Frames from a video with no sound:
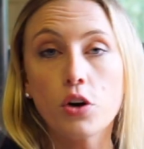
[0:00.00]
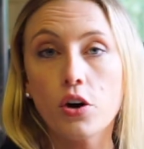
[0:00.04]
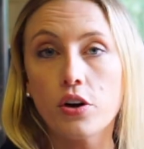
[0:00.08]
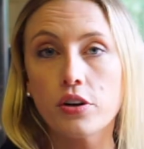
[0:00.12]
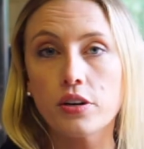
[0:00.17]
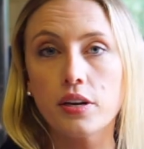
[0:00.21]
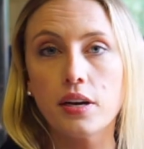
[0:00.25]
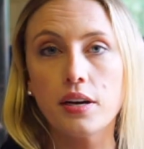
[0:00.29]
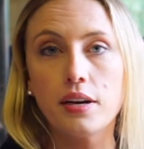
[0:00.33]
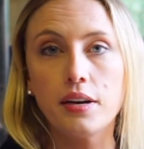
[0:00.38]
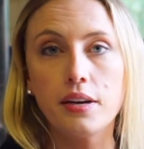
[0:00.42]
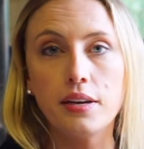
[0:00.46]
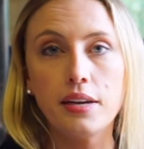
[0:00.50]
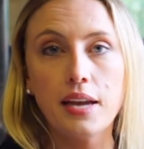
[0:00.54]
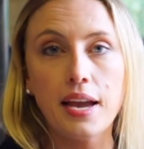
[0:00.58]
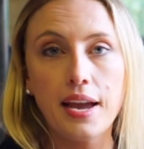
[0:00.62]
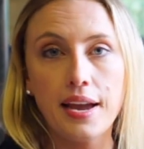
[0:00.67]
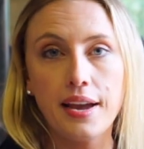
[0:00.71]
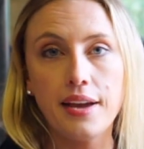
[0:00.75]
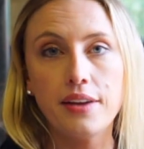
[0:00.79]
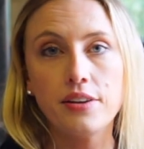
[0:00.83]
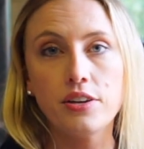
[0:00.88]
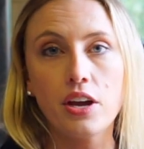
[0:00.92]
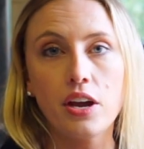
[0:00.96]
got a
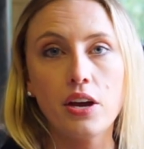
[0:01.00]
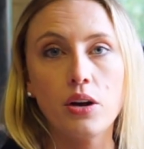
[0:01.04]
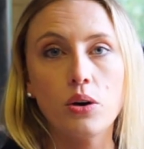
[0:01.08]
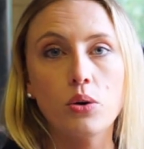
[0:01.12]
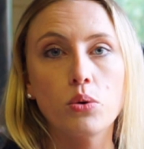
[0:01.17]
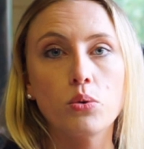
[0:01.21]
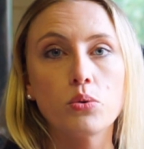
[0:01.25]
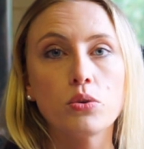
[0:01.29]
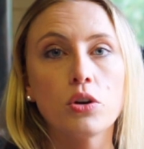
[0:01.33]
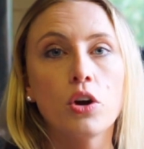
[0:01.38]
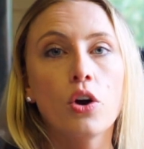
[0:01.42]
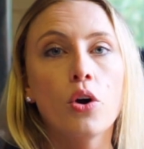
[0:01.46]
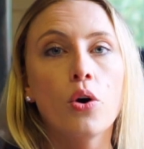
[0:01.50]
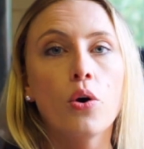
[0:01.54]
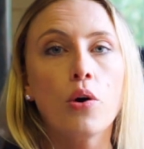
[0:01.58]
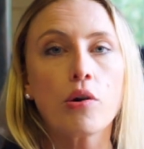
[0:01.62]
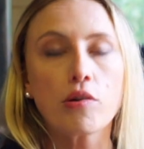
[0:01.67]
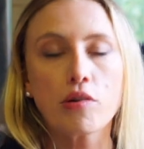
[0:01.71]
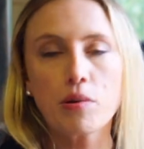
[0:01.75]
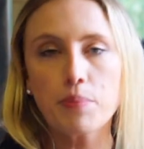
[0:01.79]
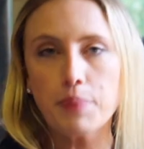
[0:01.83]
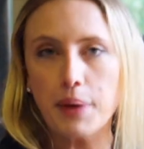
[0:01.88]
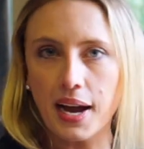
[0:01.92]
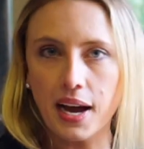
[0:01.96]
handheld
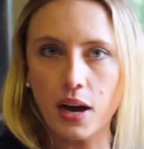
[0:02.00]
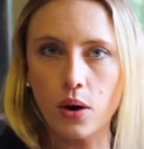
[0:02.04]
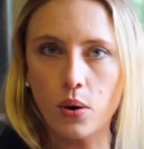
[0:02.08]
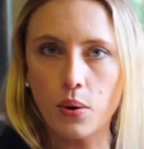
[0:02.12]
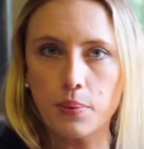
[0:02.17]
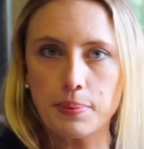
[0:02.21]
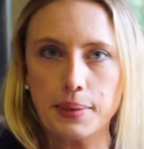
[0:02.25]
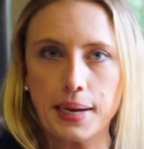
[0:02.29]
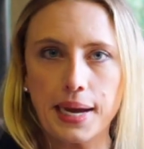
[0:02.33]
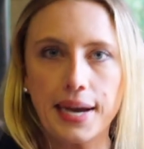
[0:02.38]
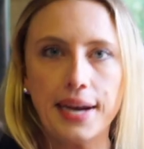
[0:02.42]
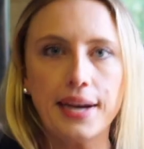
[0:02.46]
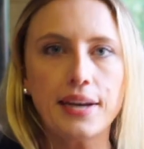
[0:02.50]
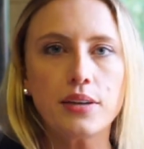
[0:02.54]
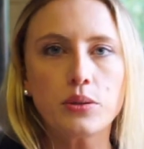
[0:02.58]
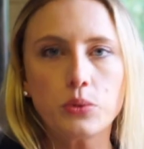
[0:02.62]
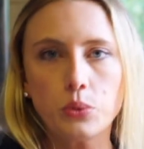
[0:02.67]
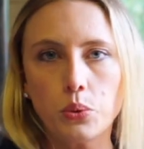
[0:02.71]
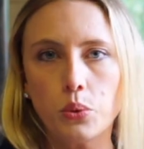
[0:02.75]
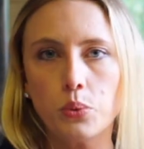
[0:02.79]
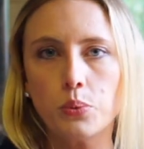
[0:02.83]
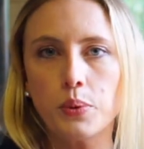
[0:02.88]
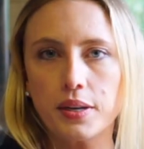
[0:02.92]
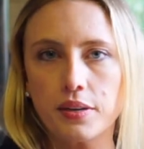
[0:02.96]
or a power pad
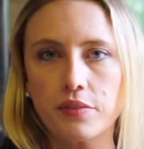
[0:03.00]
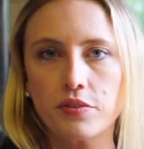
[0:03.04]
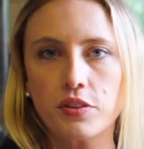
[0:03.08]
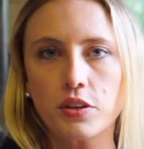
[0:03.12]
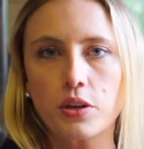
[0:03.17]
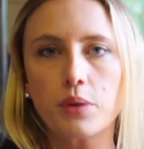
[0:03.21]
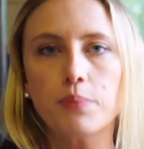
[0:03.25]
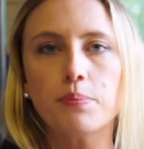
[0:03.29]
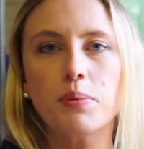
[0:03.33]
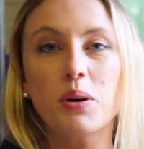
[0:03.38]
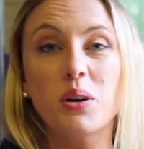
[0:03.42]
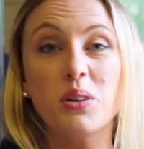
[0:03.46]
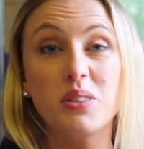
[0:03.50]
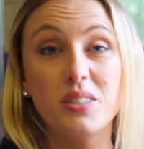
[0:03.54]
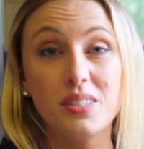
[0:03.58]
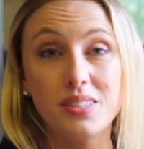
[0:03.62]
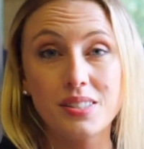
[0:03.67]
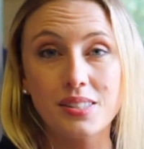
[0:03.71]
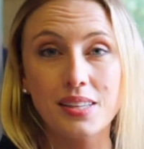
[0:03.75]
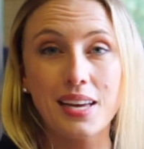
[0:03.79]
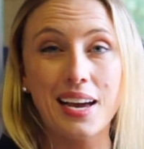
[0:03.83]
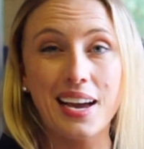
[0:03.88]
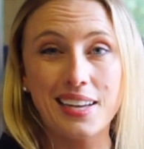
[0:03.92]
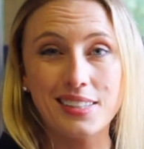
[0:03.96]
or one of the
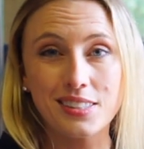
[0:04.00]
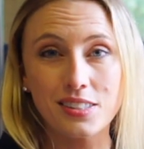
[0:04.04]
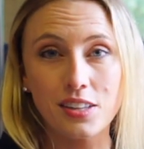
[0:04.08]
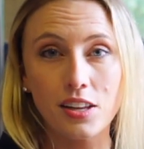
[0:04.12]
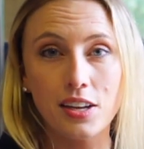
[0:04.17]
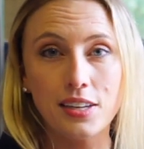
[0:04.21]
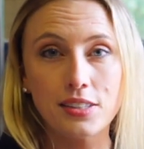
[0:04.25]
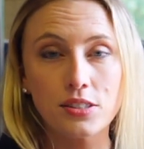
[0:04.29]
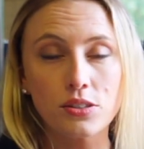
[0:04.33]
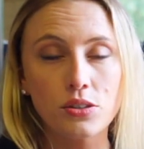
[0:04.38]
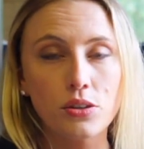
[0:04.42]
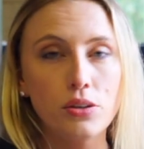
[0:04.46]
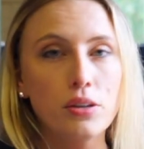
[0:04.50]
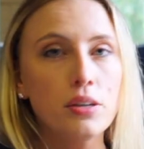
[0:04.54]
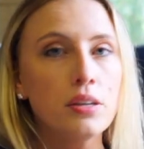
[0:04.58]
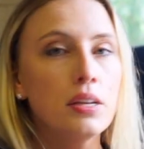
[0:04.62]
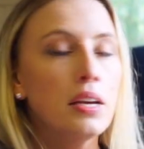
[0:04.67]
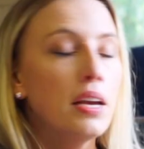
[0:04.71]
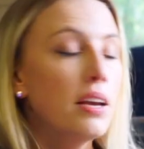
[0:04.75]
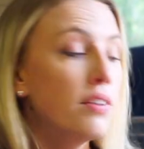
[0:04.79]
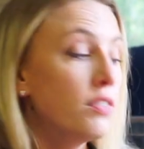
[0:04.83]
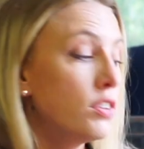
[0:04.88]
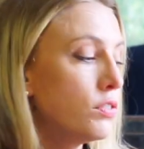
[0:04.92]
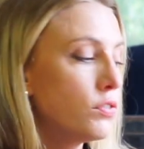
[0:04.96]
components that has lights on it,
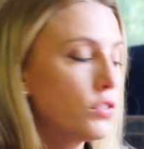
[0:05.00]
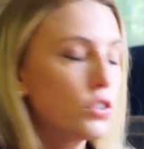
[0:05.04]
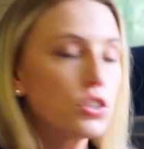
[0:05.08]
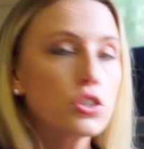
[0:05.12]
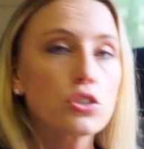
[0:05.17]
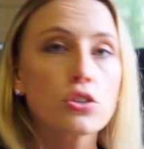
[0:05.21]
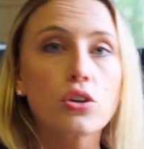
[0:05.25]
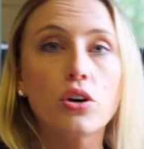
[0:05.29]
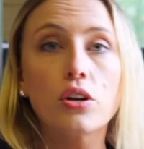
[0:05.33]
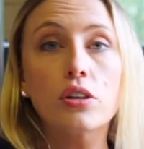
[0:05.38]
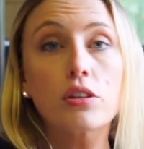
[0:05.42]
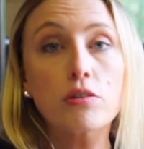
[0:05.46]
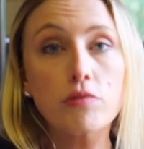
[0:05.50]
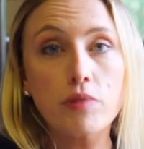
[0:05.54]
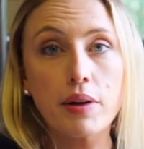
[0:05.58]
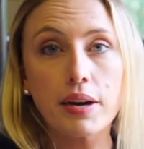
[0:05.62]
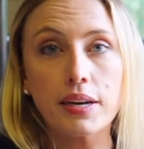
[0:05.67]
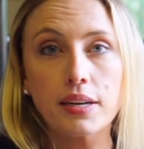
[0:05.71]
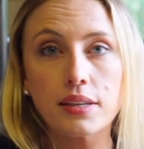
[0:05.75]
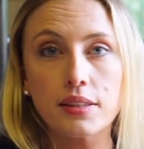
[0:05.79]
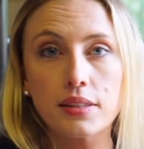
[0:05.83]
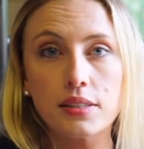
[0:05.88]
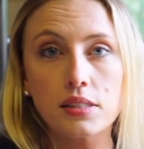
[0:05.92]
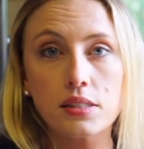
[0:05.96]
if you've just got the
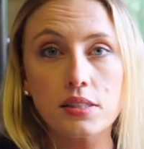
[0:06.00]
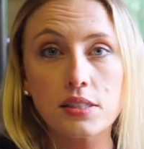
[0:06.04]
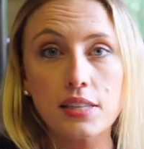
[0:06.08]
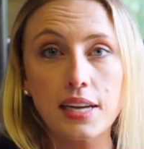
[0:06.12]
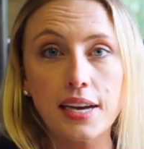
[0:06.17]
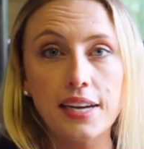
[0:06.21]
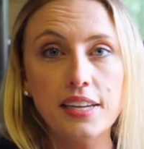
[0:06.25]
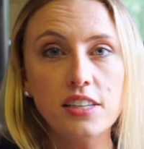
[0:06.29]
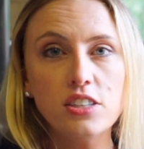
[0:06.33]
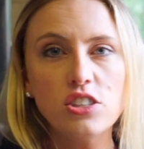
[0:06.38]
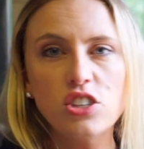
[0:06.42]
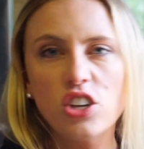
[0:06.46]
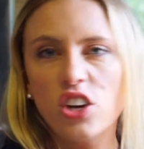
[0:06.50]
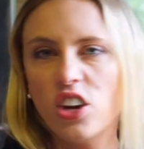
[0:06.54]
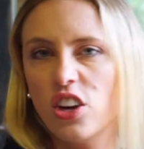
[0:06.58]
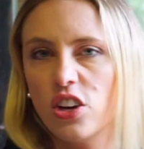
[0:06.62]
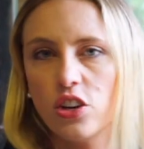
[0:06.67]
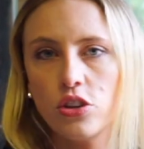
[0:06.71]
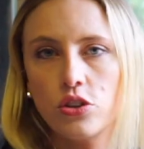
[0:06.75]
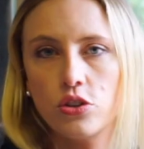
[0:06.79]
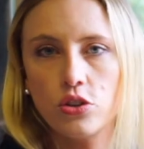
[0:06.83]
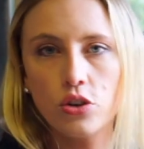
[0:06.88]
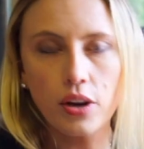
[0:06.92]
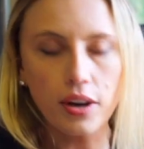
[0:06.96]
rug at this stage,
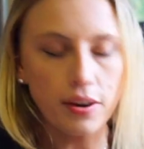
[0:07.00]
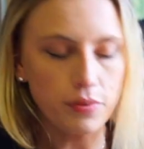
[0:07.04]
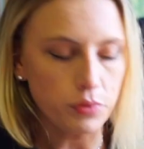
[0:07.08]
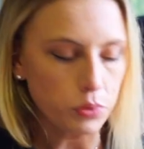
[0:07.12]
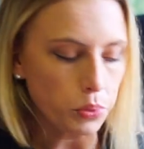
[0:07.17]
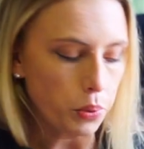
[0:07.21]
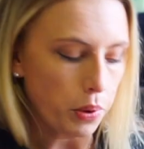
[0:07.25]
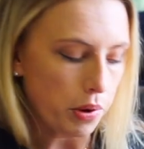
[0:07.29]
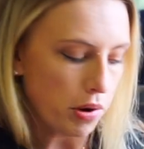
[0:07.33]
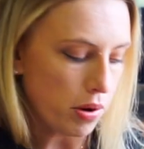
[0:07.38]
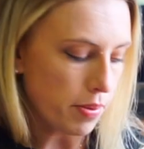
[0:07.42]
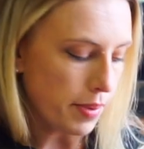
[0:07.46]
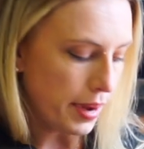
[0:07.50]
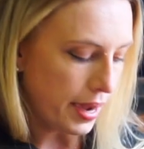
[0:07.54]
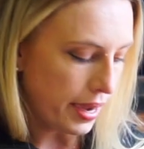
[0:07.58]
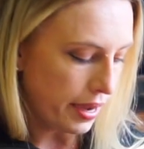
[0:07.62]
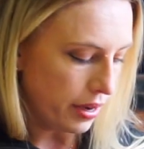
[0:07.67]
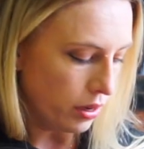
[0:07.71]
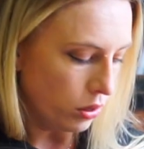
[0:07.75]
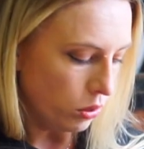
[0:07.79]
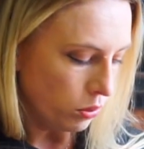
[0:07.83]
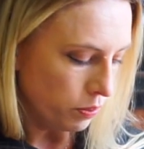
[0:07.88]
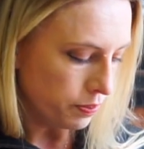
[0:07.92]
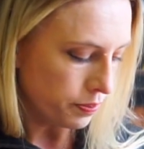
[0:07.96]
you don't have to worry about
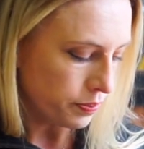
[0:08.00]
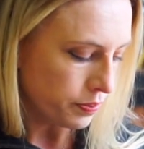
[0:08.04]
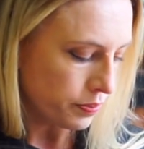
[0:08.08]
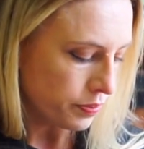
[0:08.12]
L.